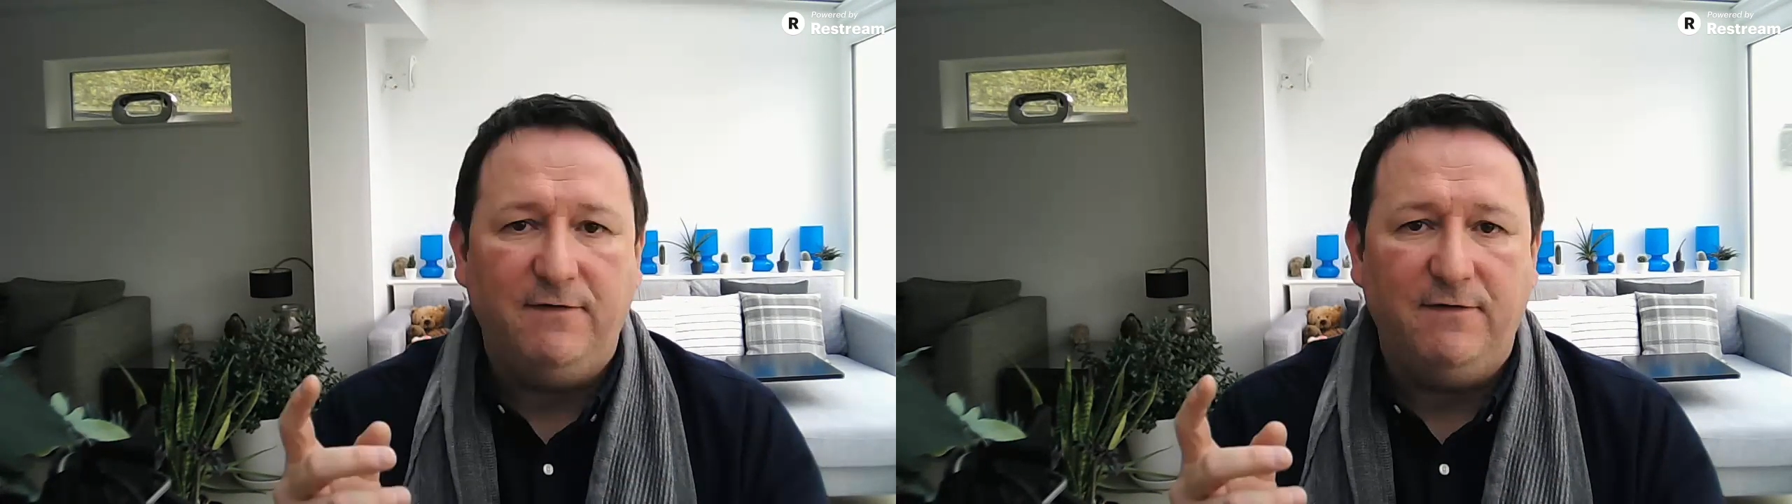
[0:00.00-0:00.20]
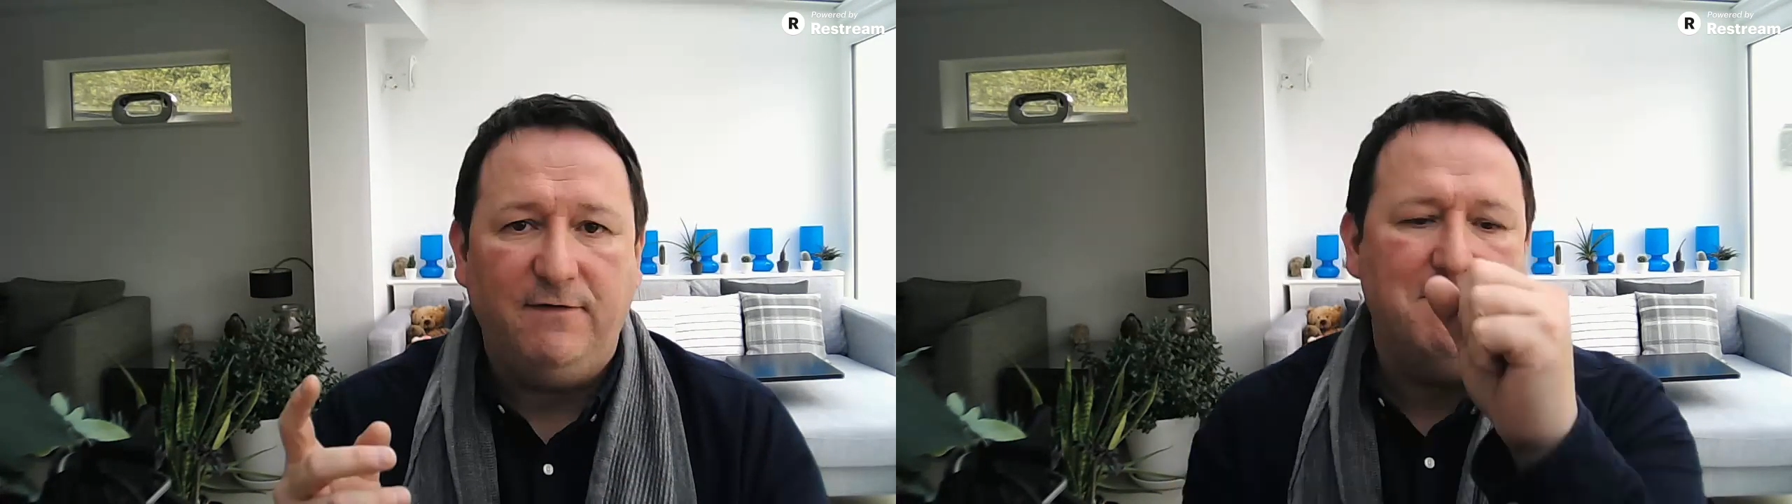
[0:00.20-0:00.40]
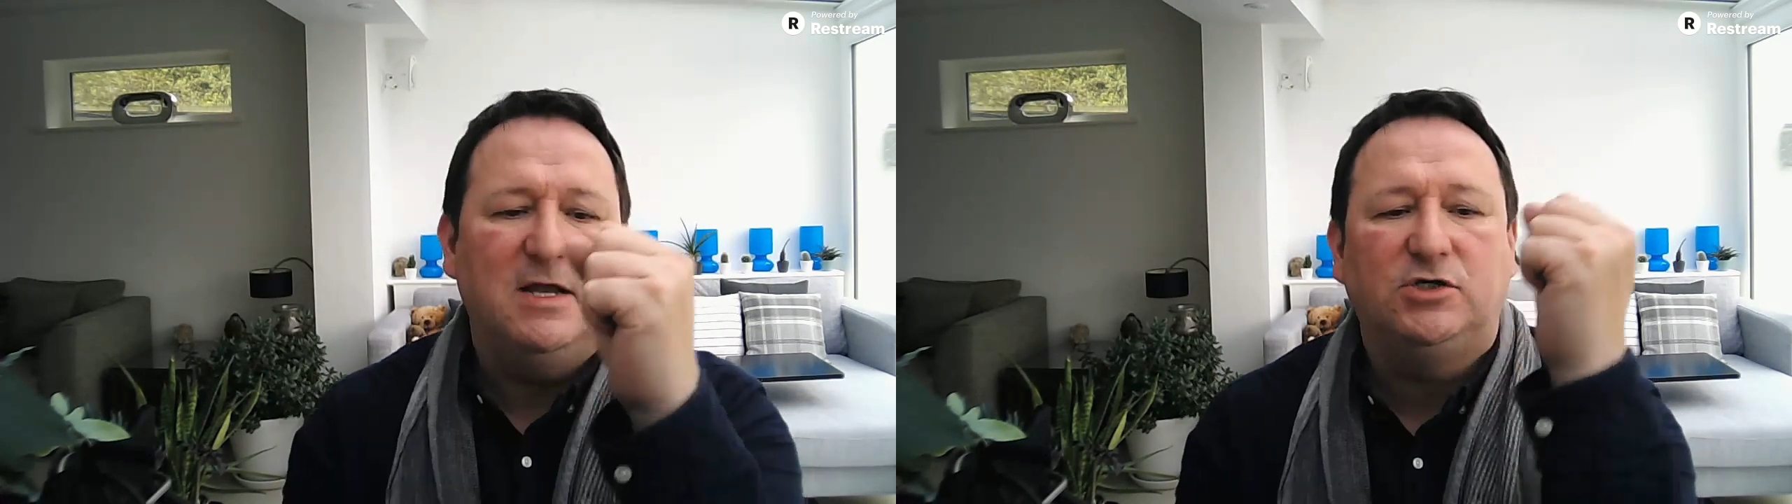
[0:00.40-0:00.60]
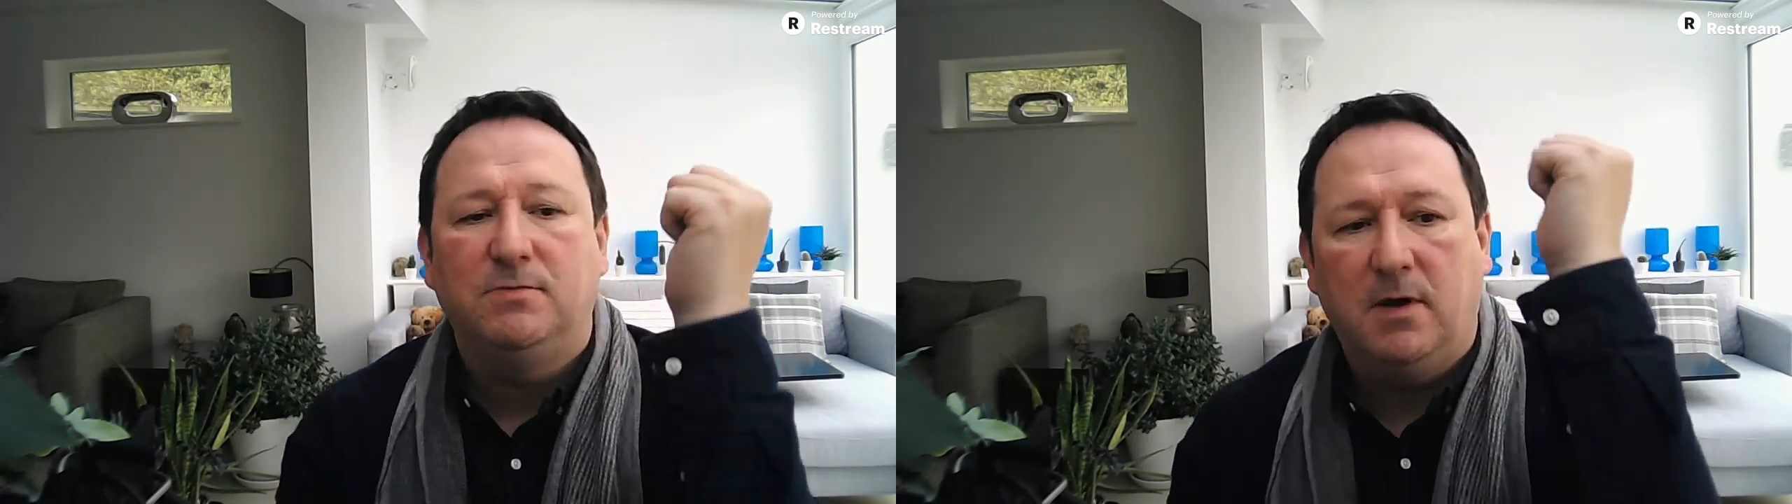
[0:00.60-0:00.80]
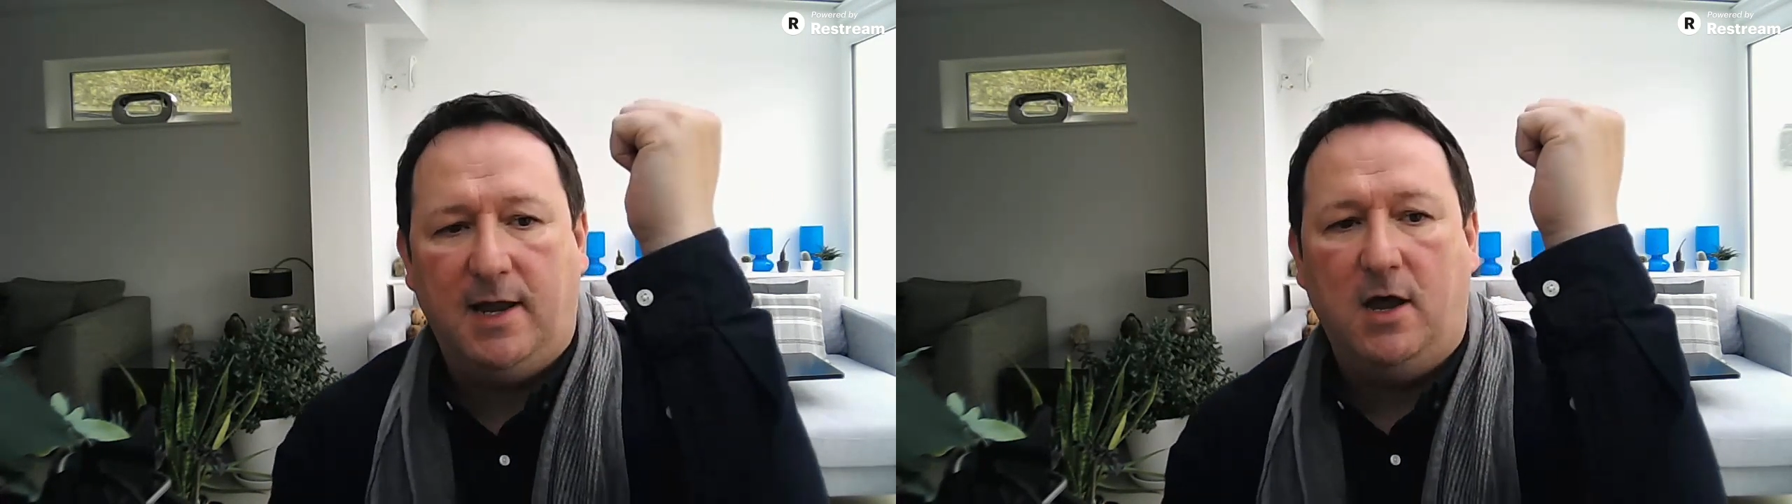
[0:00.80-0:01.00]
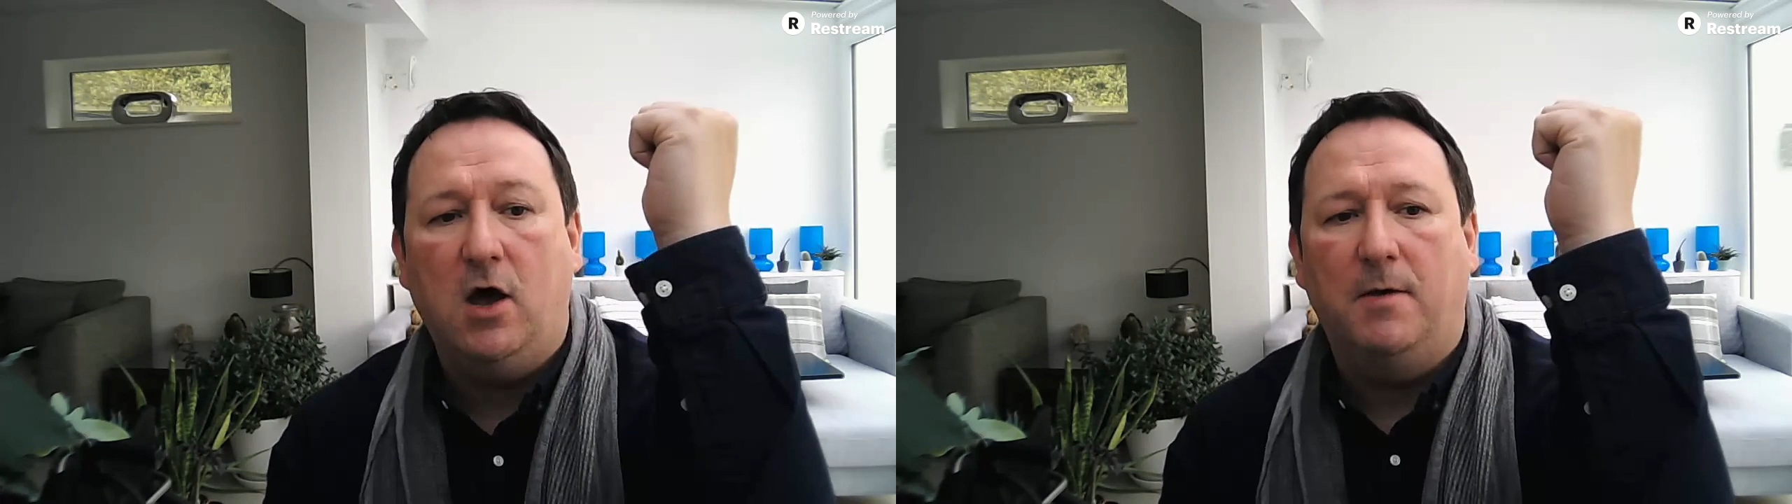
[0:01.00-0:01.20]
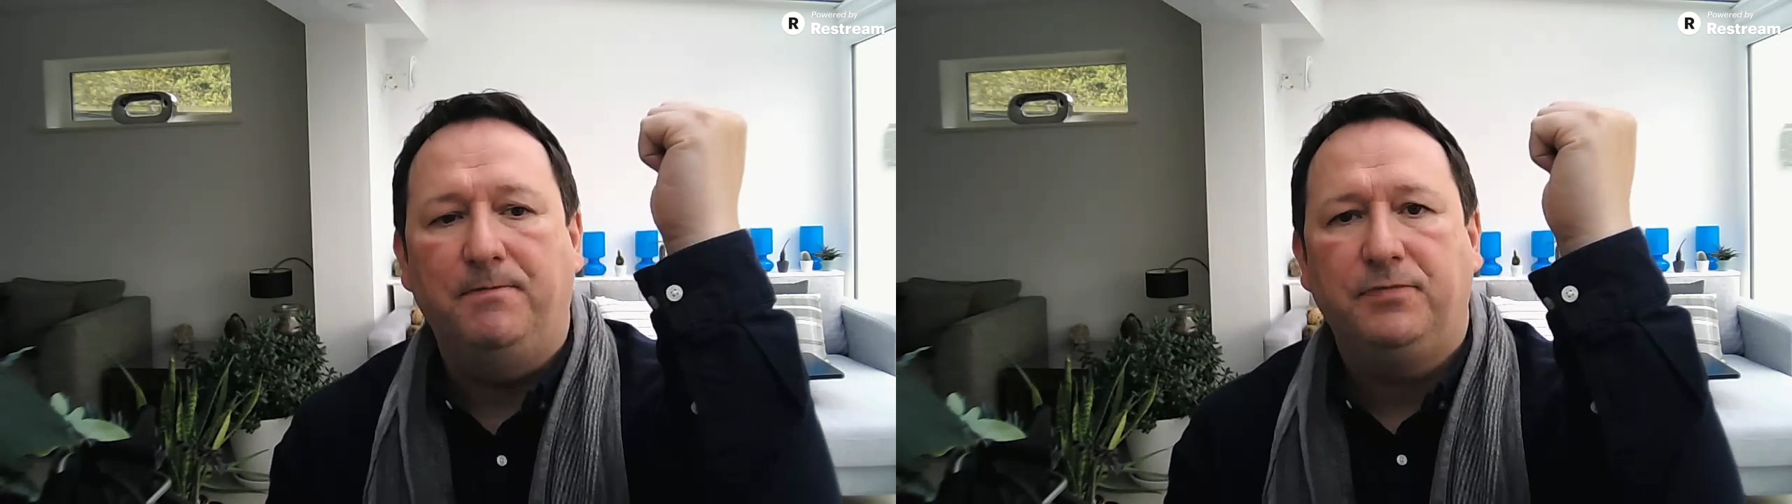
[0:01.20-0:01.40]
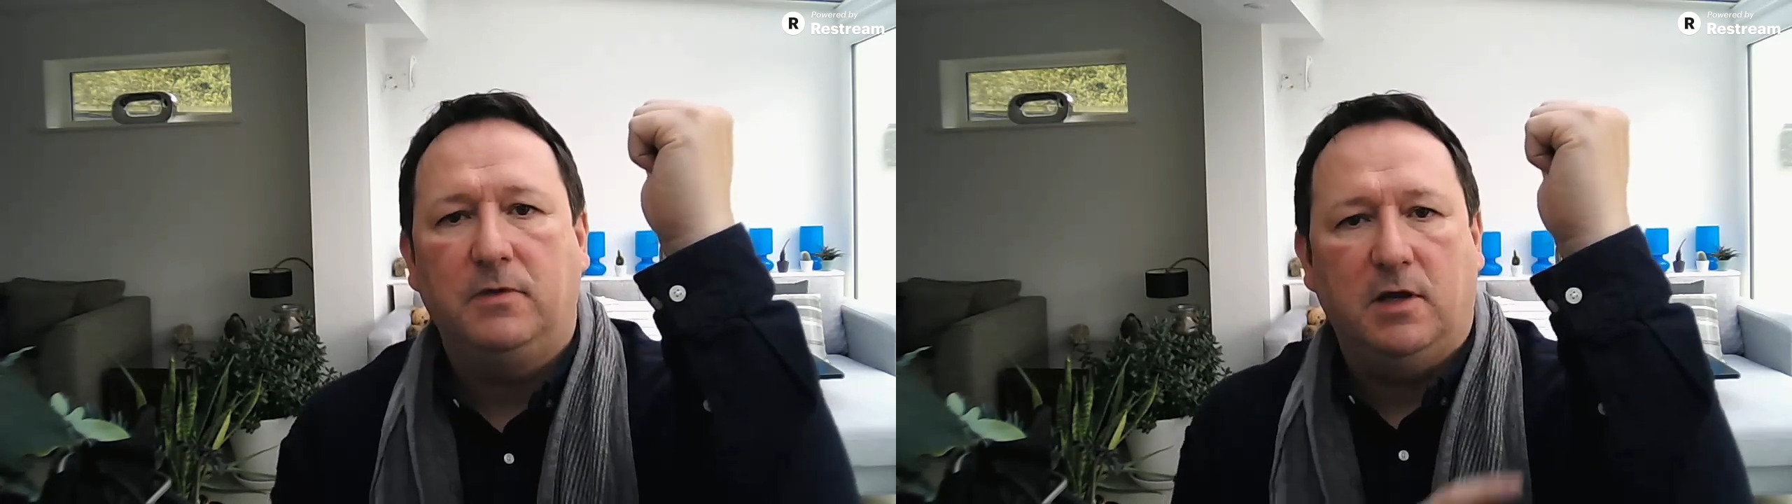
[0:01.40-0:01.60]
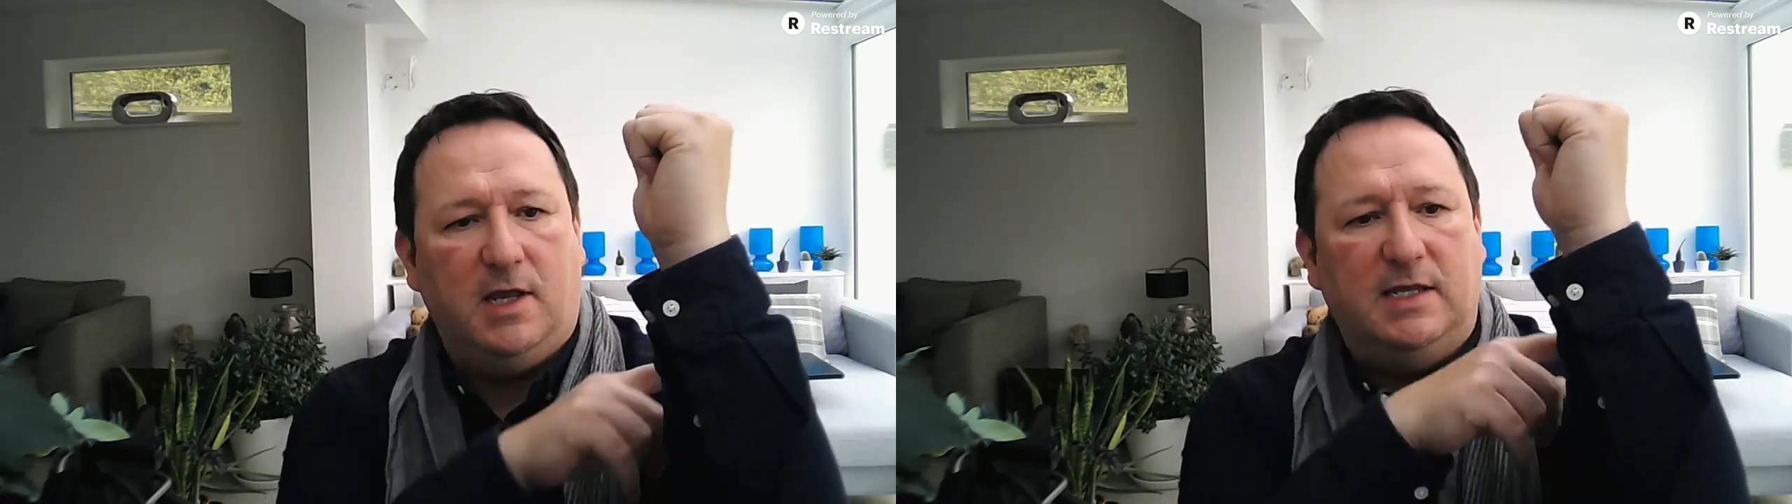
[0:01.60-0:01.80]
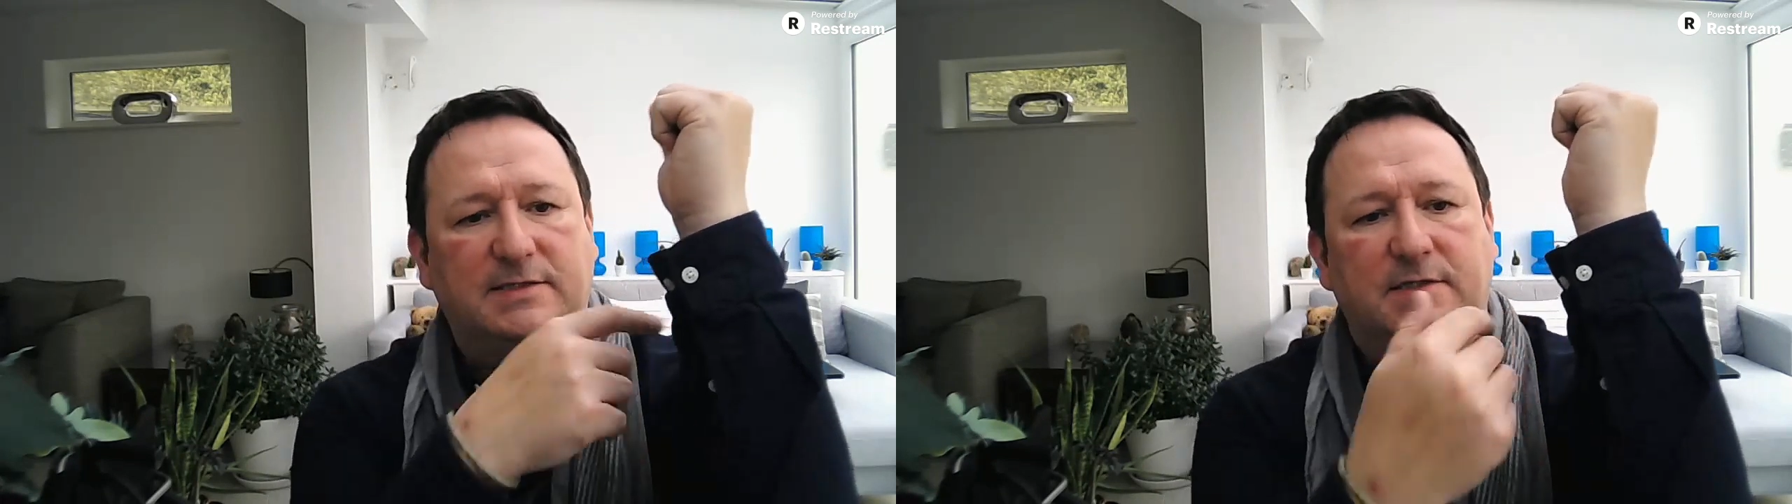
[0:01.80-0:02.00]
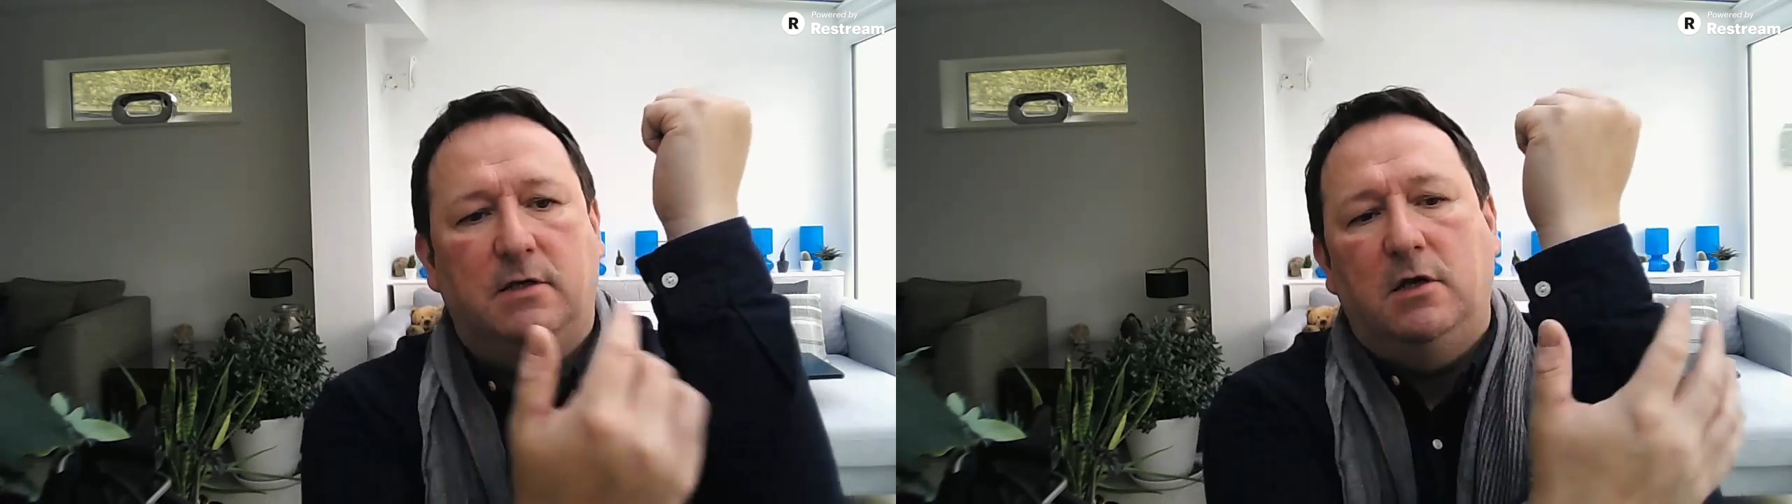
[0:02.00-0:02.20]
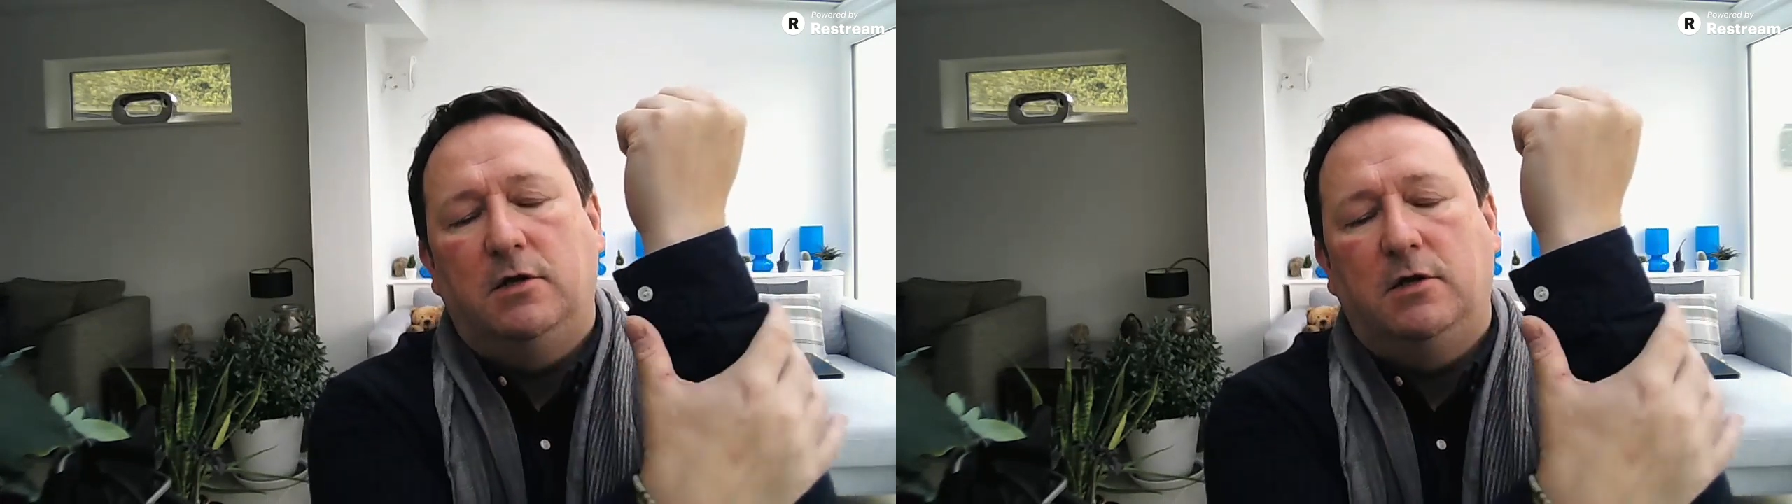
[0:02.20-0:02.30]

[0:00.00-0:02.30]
So imagine my arm is